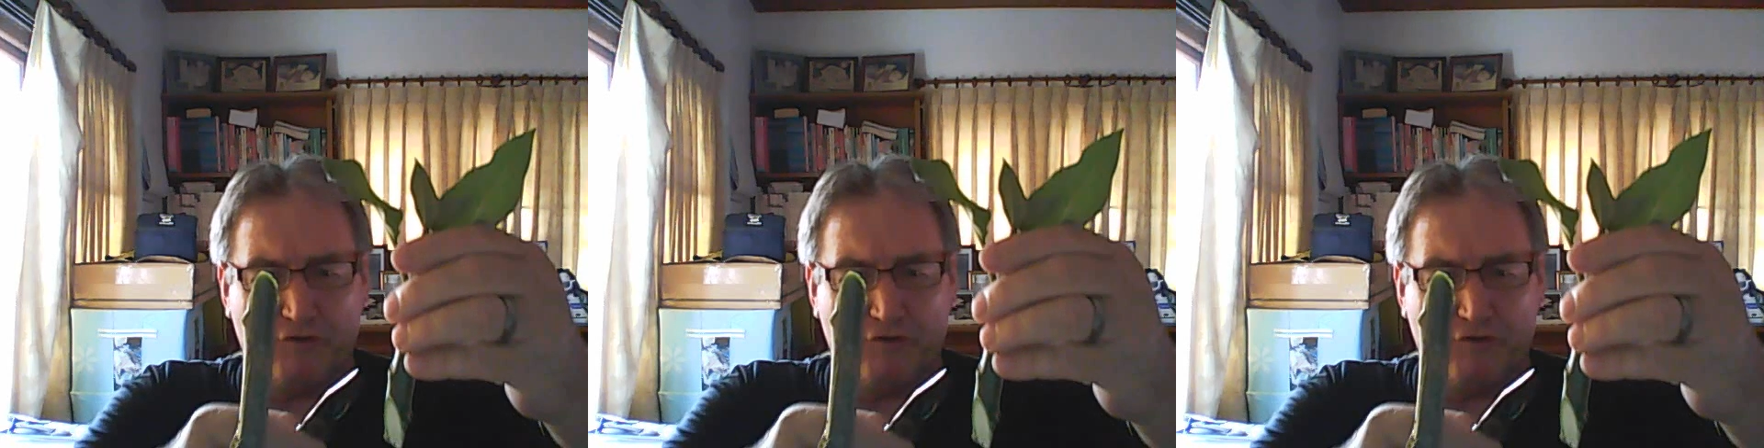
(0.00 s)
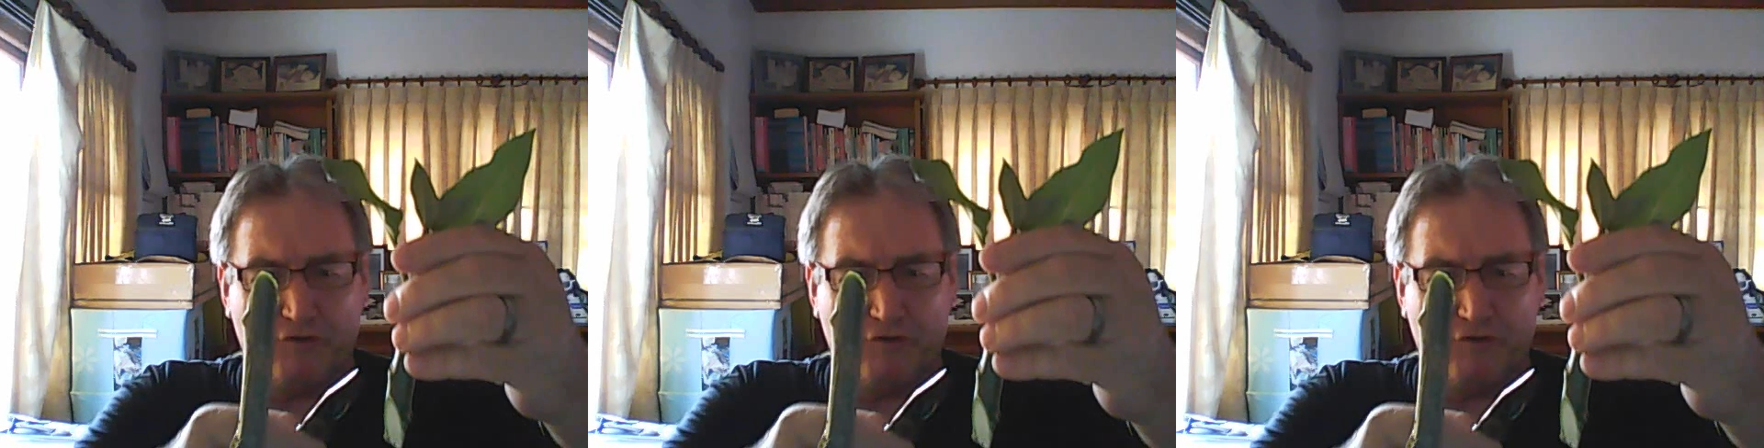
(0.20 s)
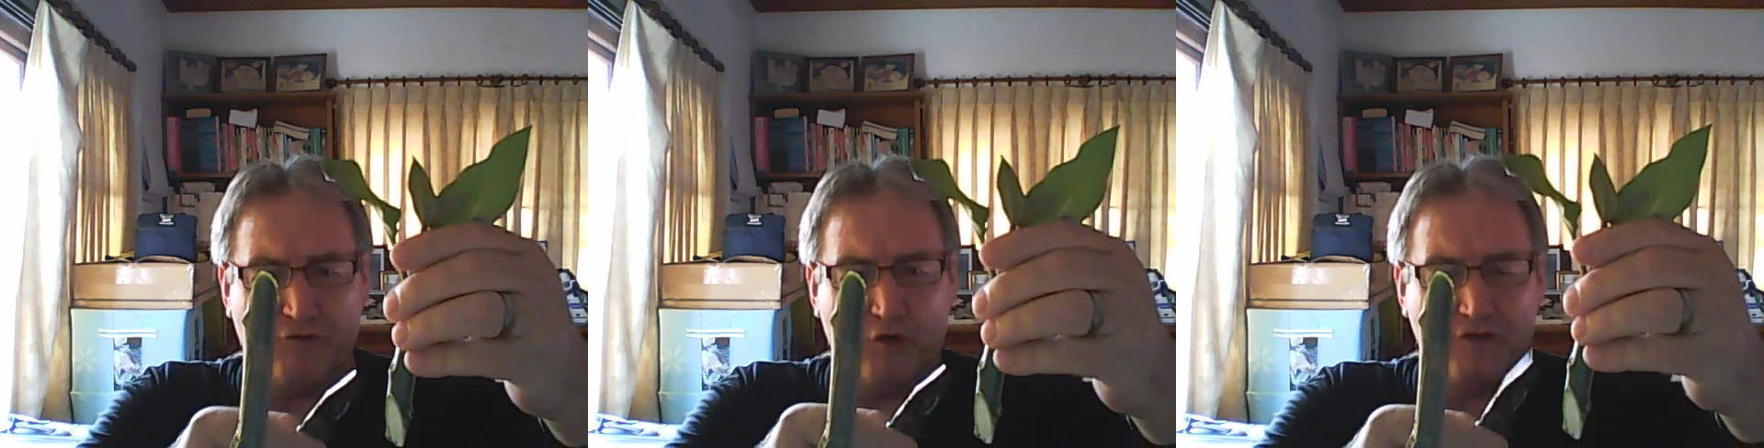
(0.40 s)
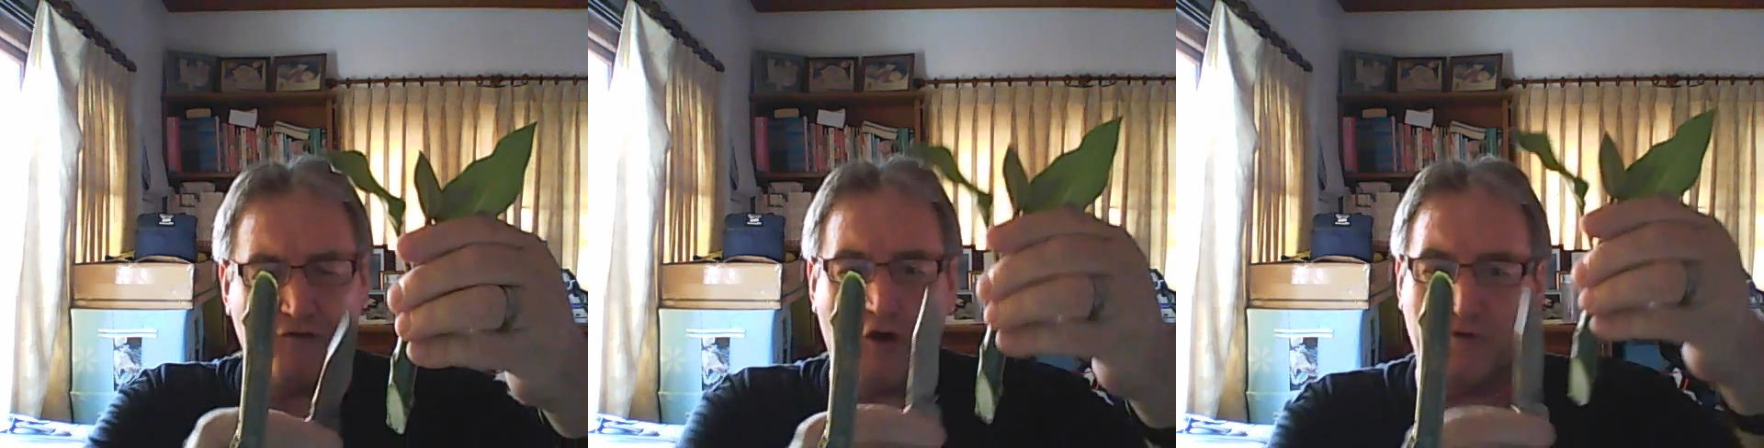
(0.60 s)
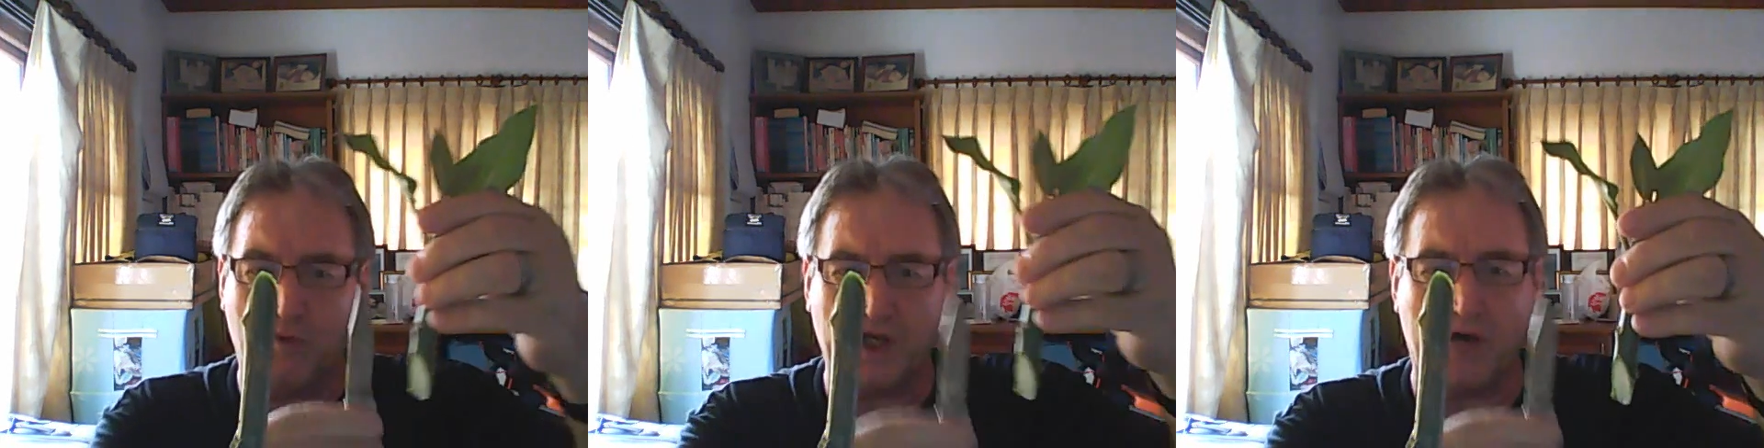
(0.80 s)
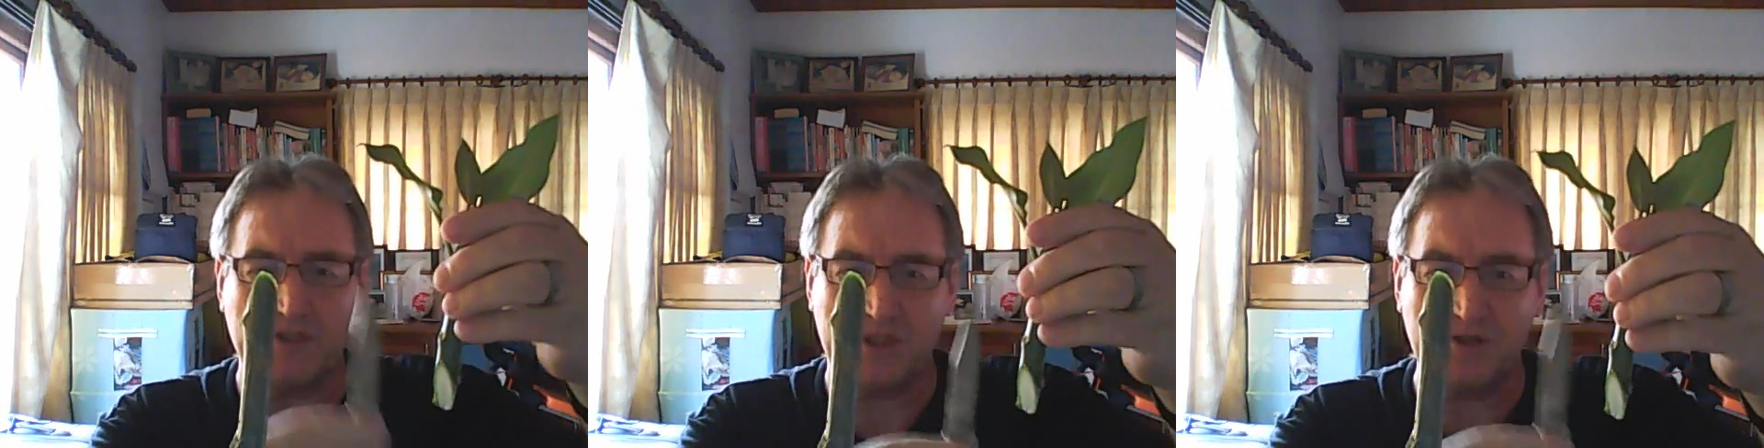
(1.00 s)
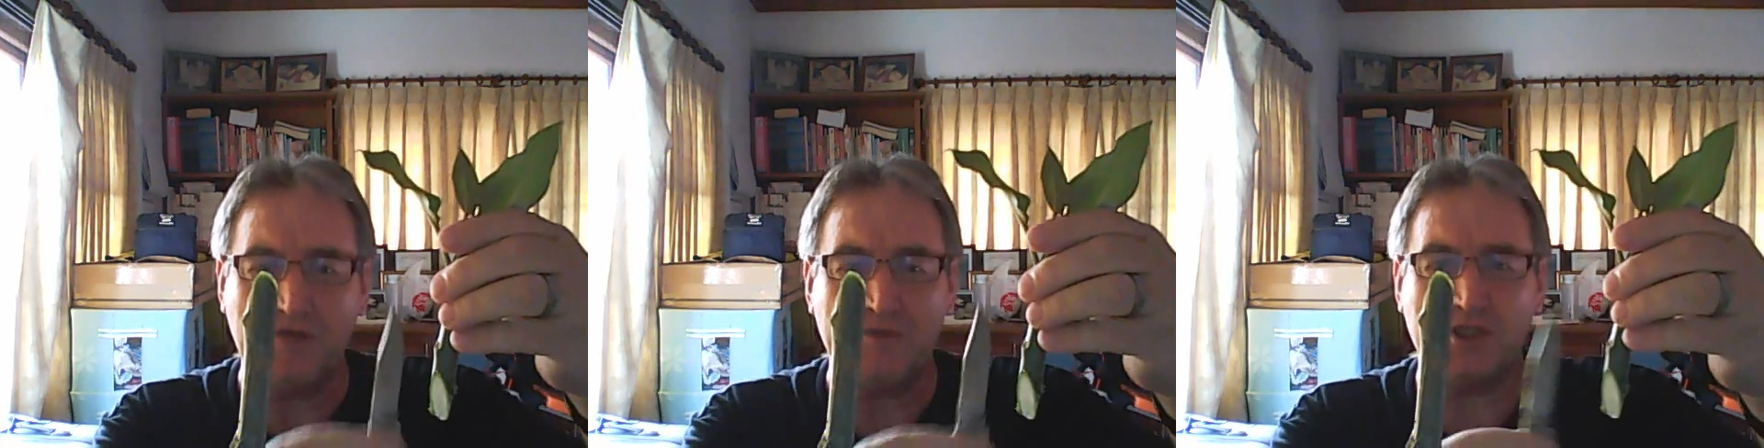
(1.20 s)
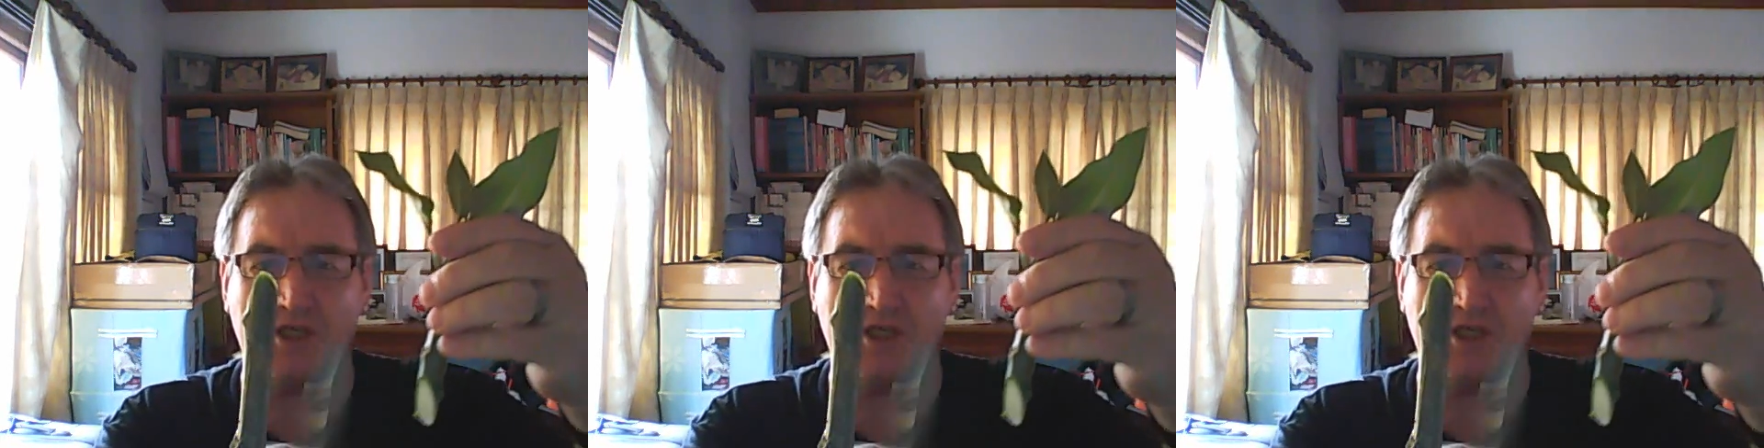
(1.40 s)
you want to go as steep as you can,